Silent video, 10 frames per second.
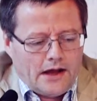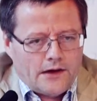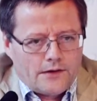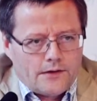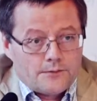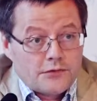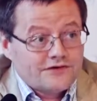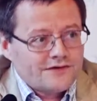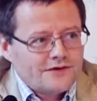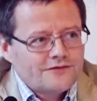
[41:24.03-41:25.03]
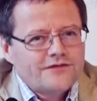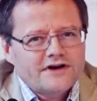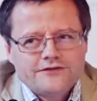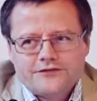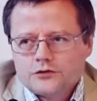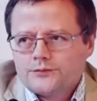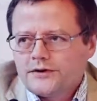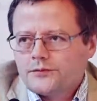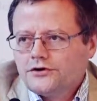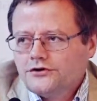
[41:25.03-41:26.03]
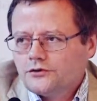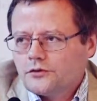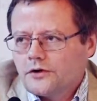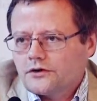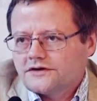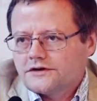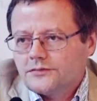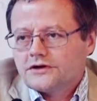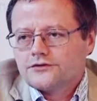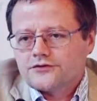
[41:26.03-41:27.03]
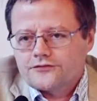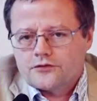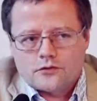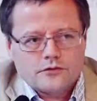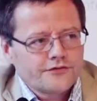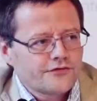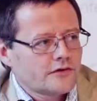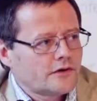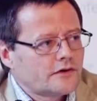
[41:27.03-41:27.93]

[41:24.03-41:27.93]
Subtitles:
But very few people knew about it because, of course,